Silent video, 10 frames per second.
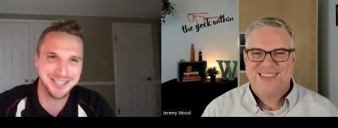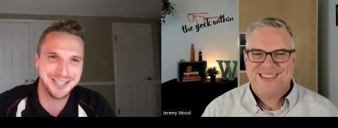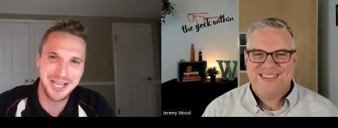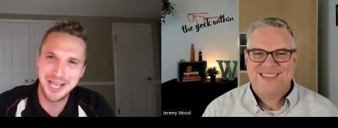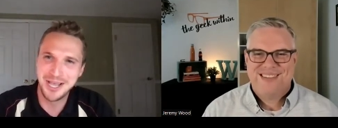Speaker 1: uh,
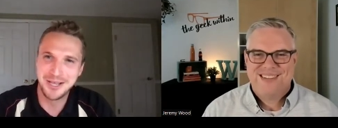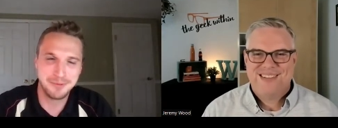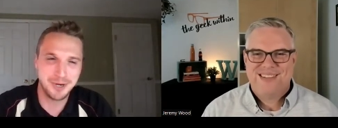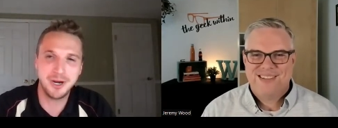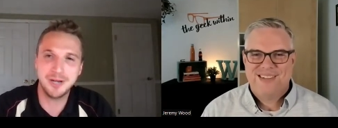
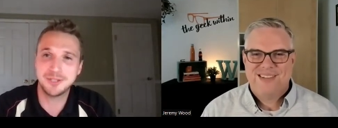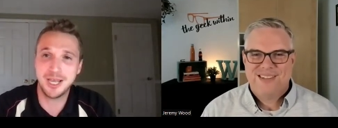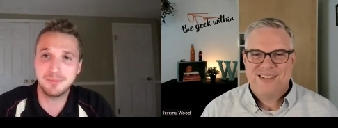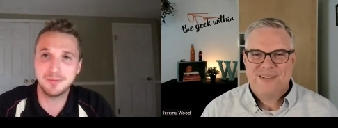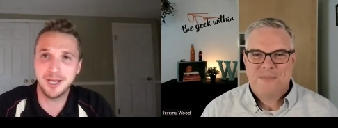my wife's
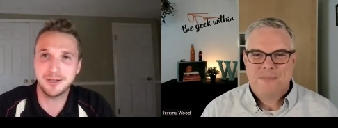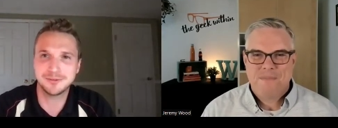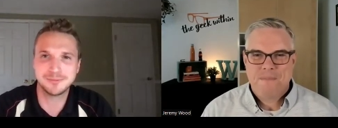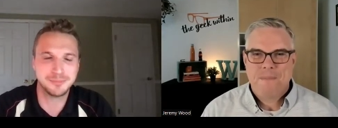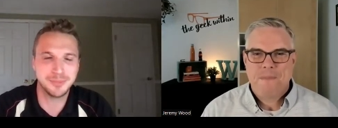happy
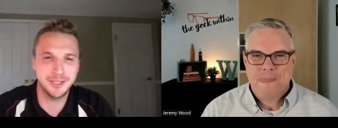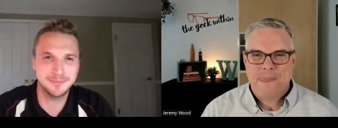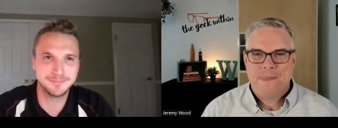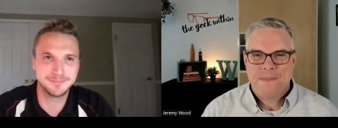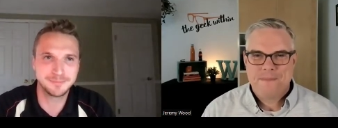about
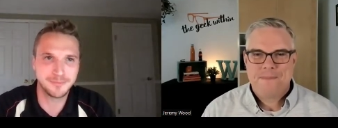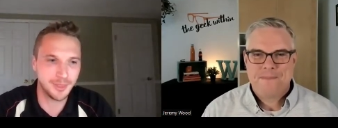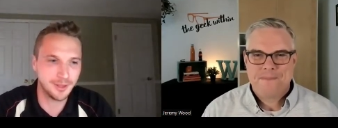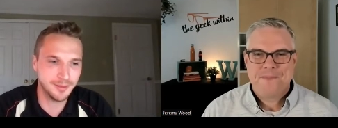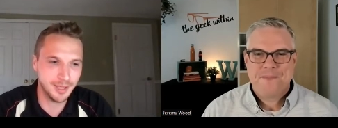but
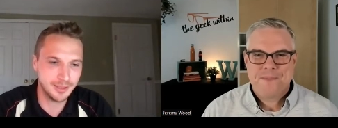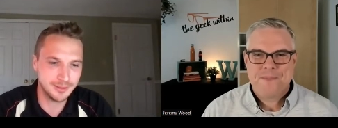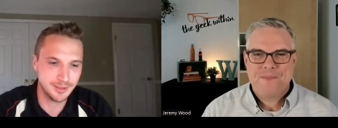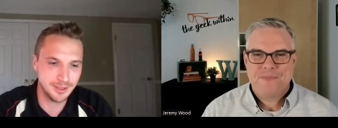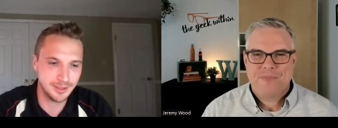
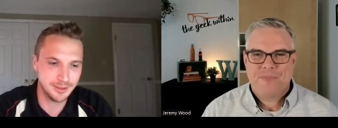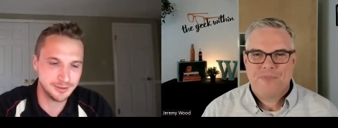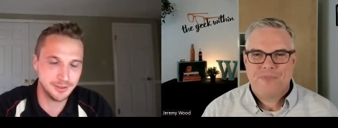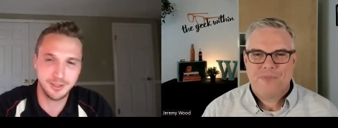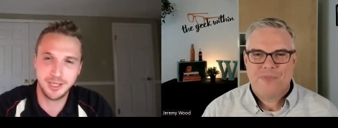that uh, that's
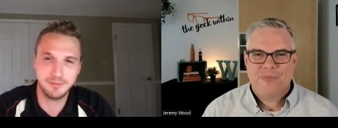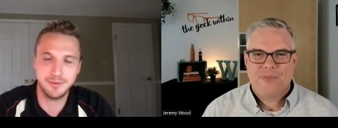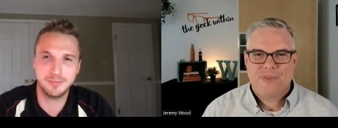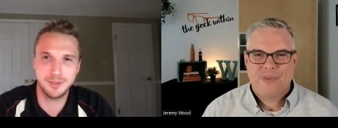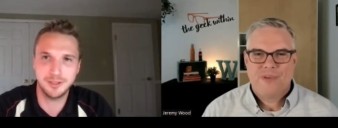how i came
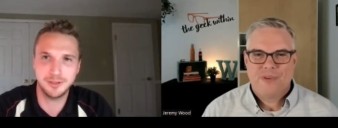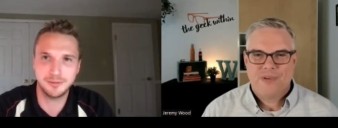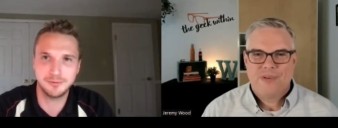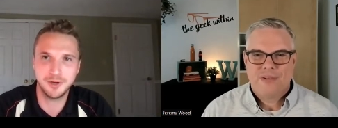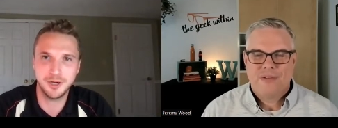about being at
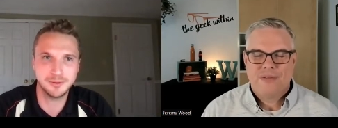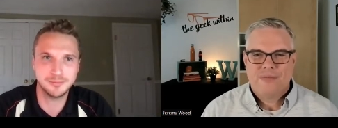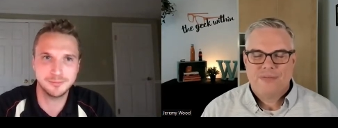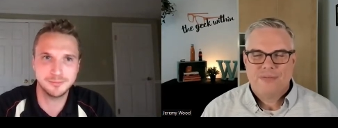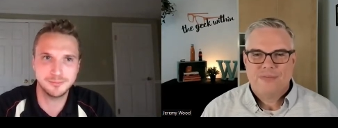the farm
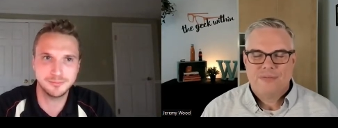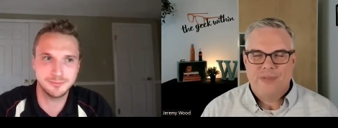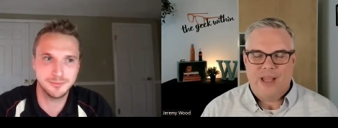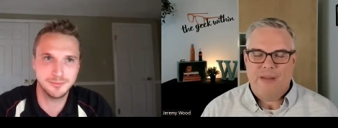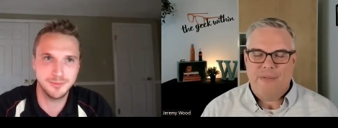and
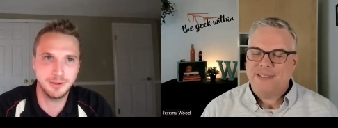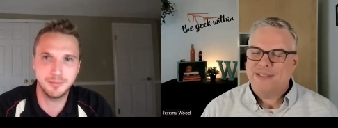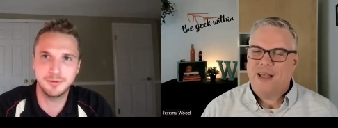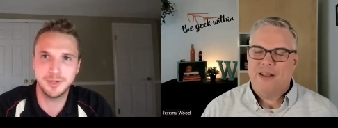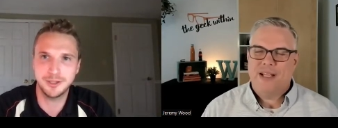
Speaker 2: yeah you know,
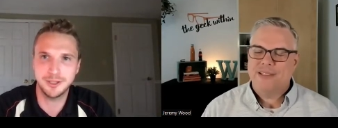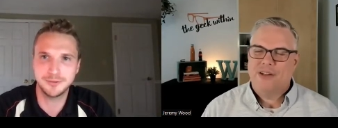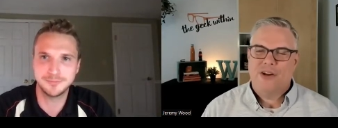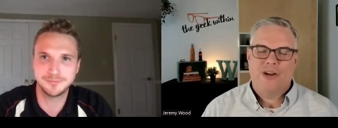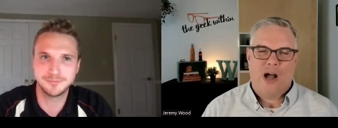that's not
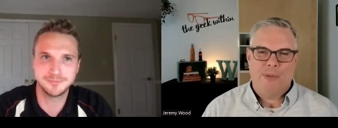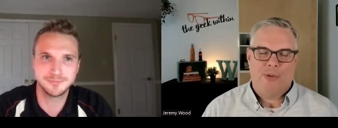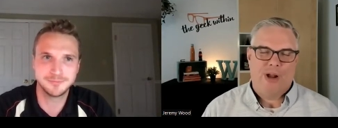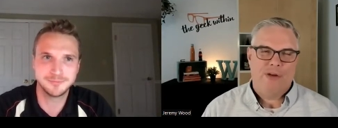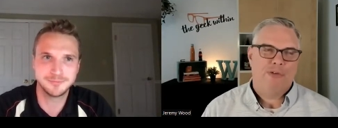that's not
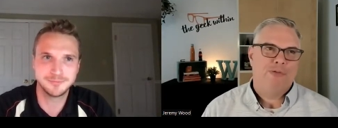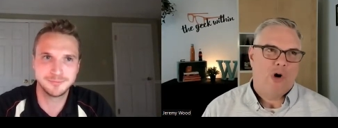uncommon right for